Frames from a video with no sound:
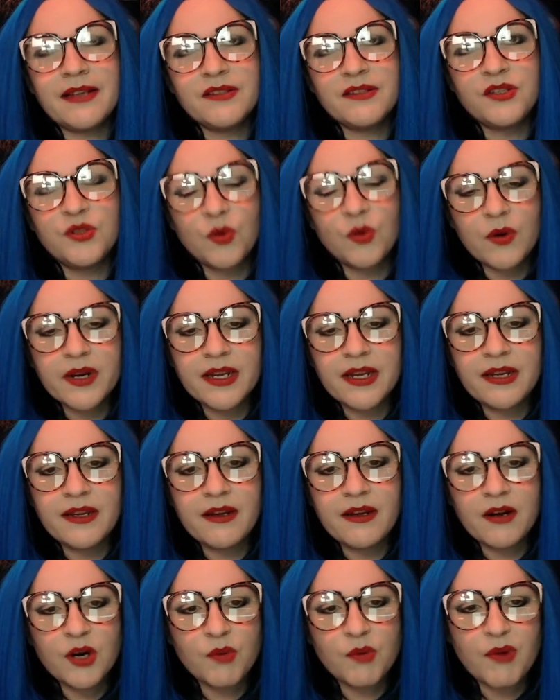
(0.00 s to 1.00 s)
a
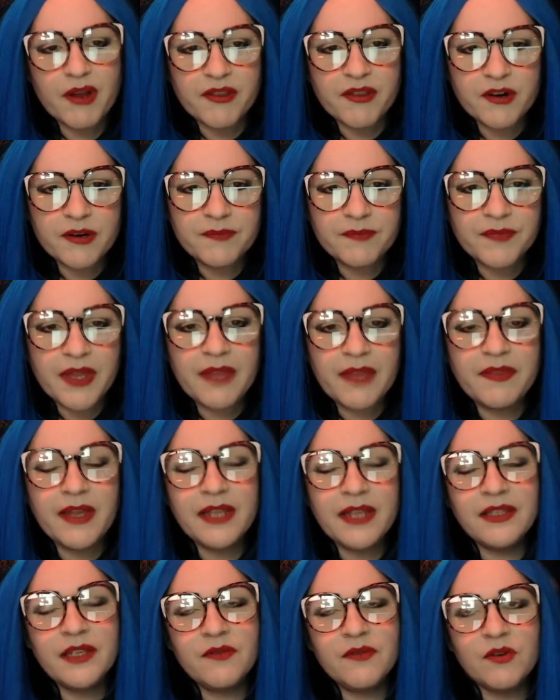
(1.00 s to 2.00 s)
dorky younger brother, and
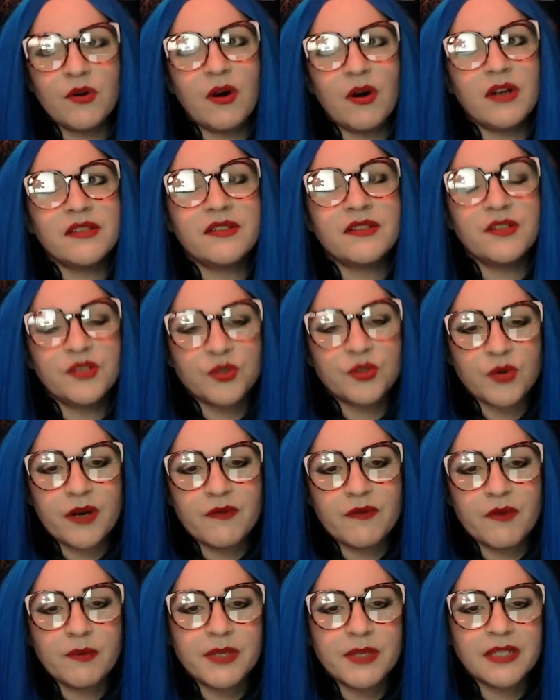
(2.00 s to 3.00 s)
they live across the
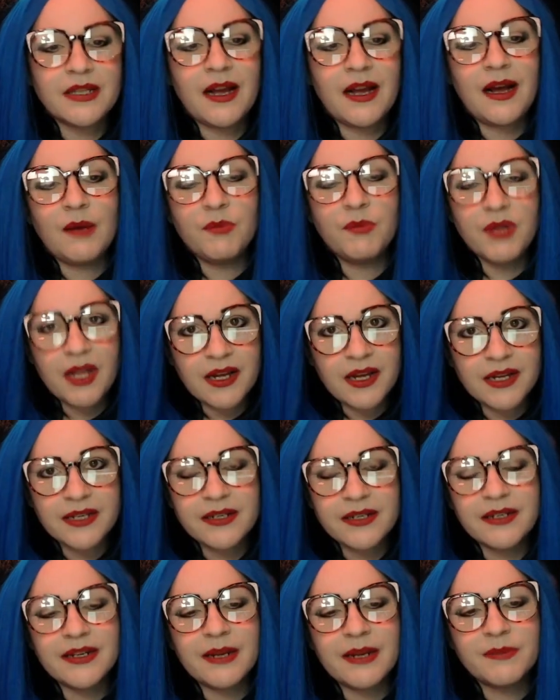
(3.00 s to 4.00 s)
street from this hot
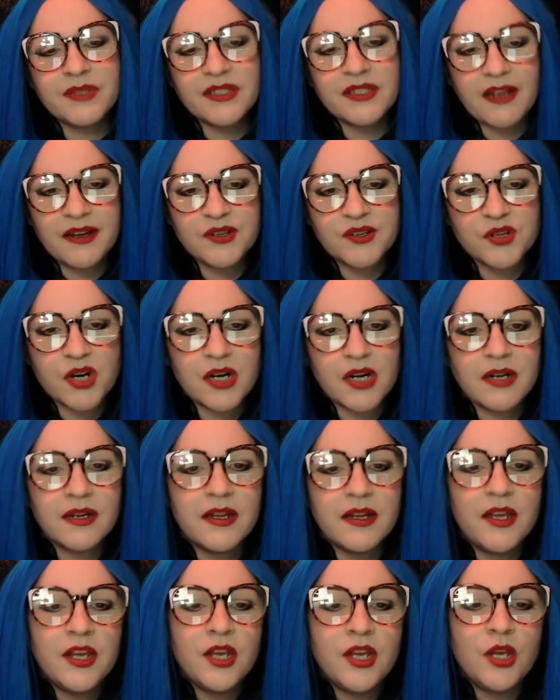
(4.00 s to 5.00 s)
blonde named
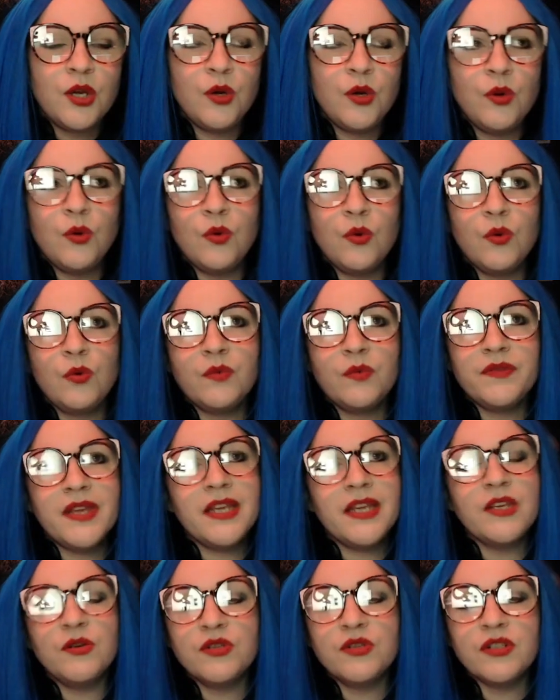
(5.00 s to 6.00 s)
Sandra, who
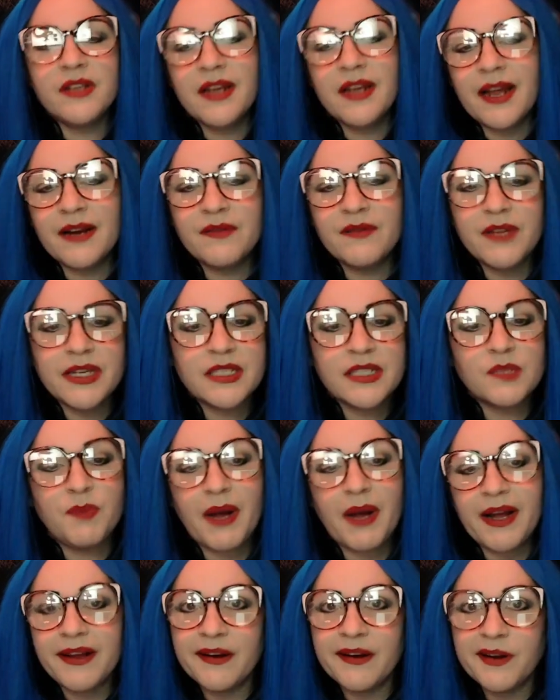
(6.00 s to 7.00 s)
they usually kind of like
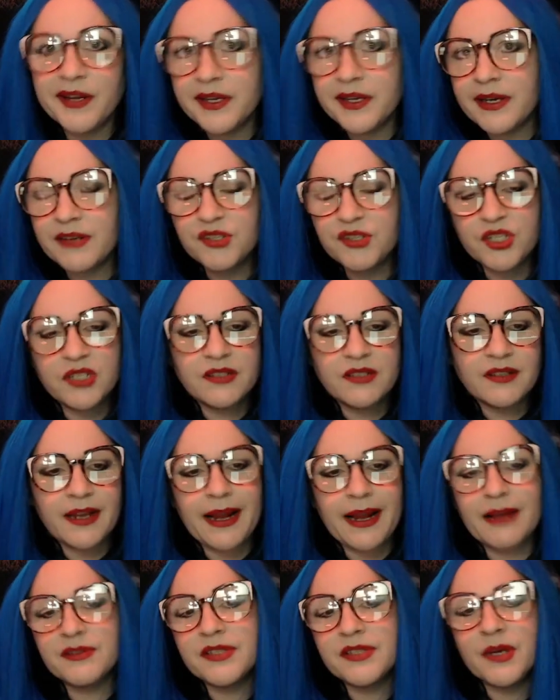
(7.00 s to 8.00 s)
spy on as she's
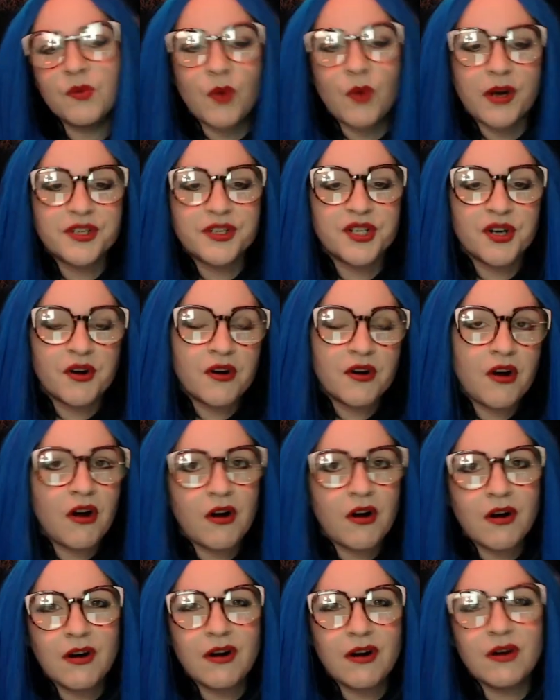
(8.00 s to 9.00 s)
like outside washing her
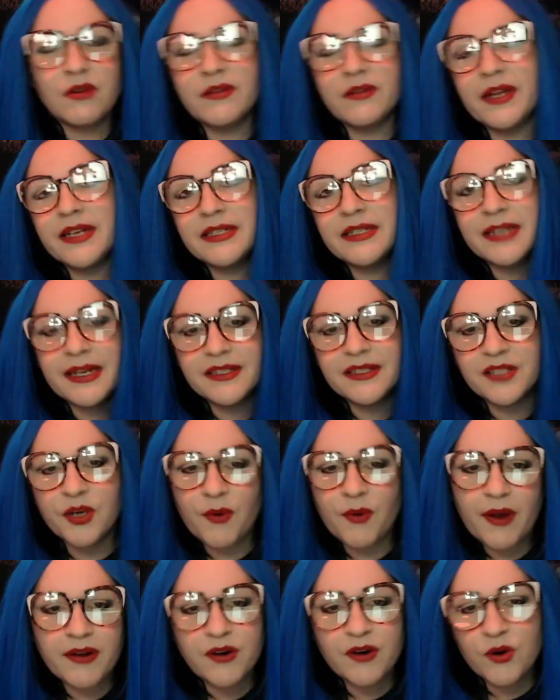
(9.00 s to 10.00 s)
car or like
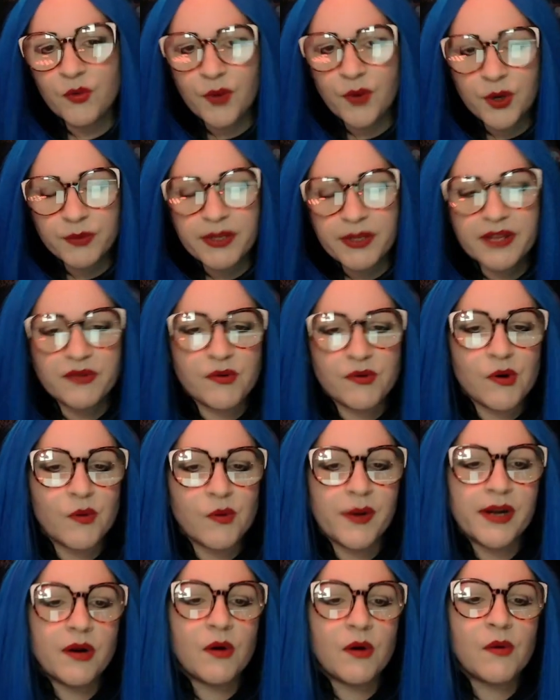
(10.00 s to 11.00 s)
dancing around in her room, like through her
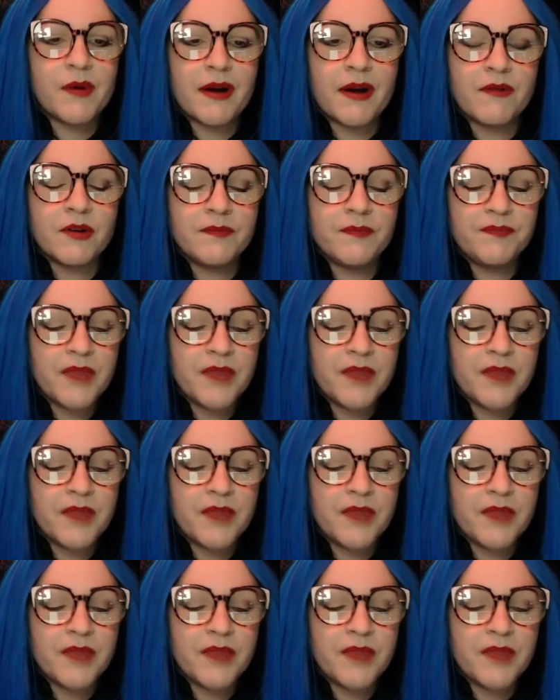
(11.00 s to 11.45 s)
window or whatever.